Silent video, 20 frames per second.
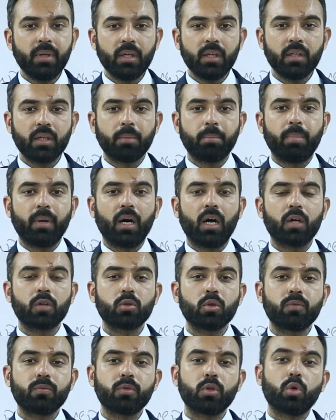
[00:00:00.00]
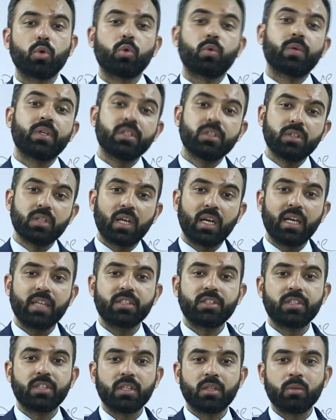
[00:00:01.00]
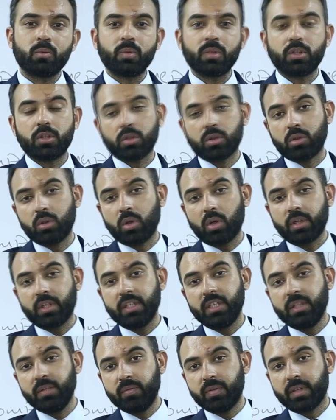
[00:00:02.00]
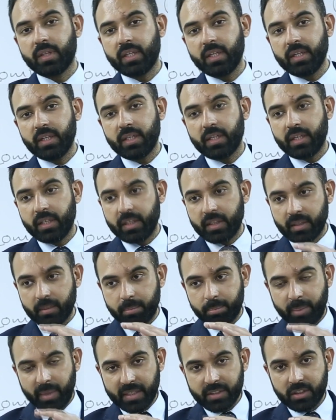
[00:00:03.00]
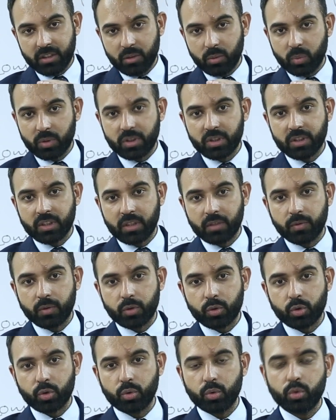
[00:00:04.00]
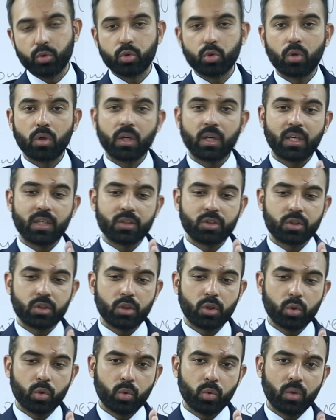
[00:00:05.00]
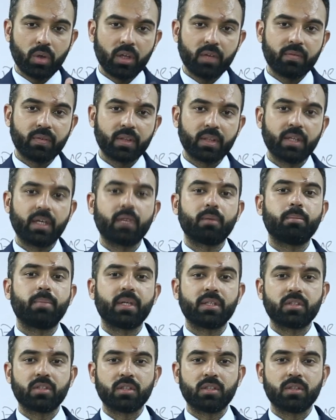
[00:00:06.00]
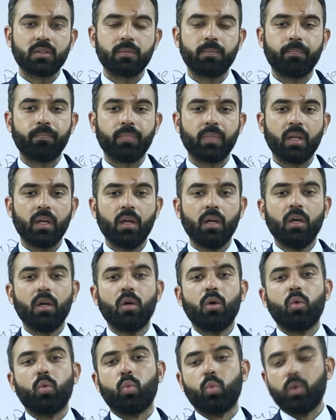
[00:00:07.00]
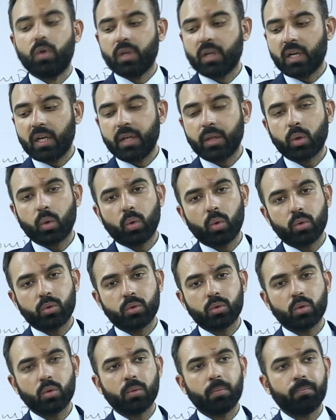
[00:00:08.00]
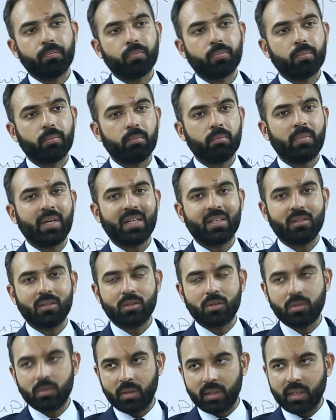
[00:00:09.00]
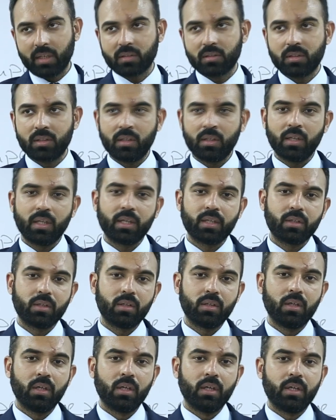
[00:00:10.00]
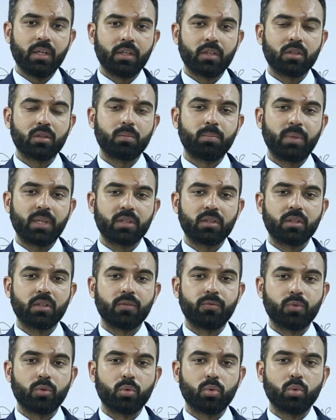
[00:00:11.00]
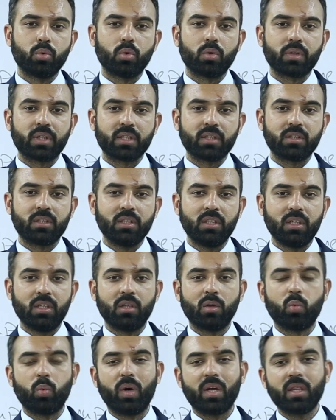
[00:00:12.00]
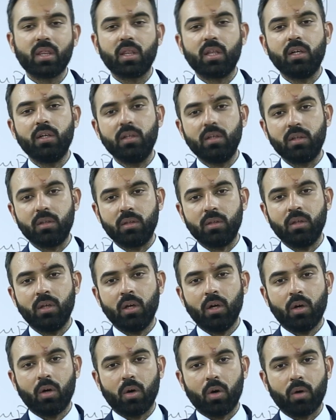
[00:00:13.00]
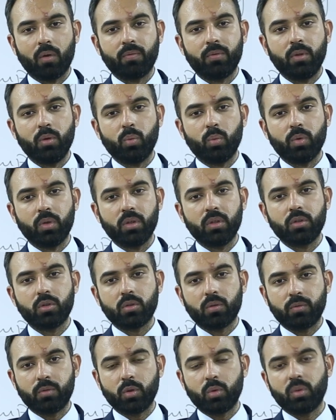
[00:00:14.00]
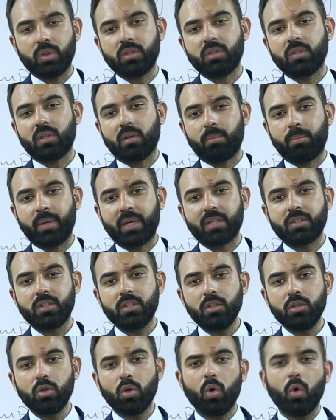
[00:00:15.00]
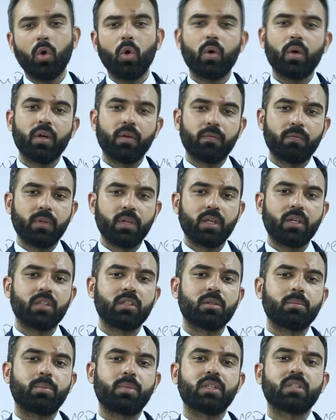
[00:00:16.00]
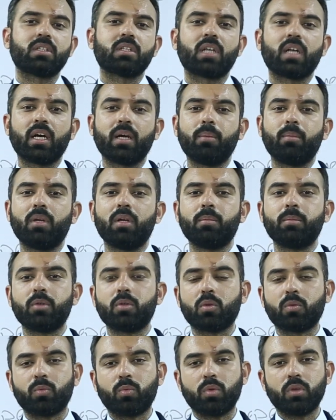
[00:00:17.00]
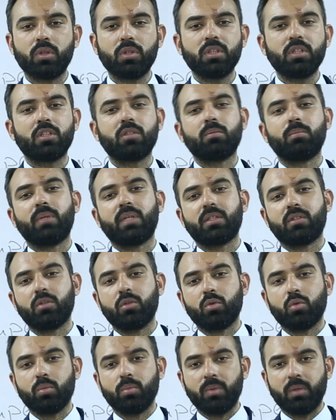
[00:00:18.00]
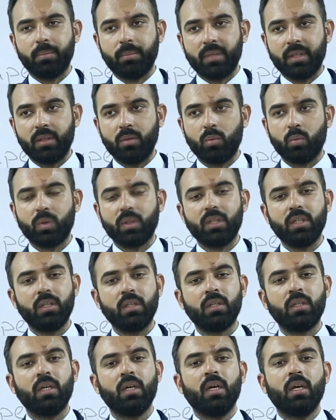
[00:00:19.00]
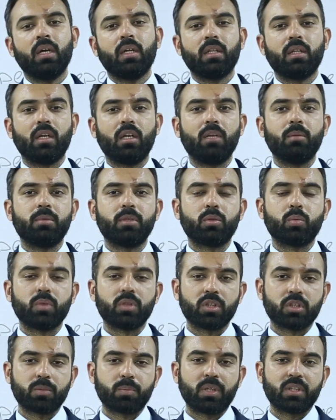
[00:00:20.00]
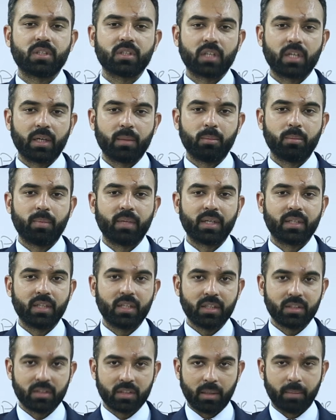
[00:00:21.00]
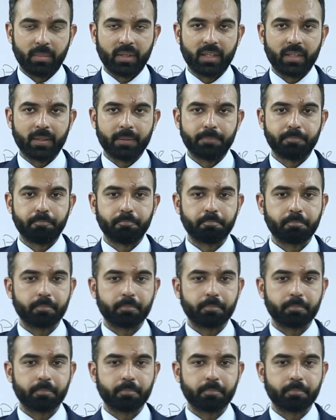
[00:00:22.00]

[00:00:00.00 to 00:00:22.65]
be the part of the original essay, which is not even there in the passage which is given to you, so you are concerned only with that passage. Word length also matters to an extent that it is better if you do not exceed the 1/3 of the words of the original passage, or if there is a prescribed limit of words, it's better to remain within the limit which is prescribed by the examiner.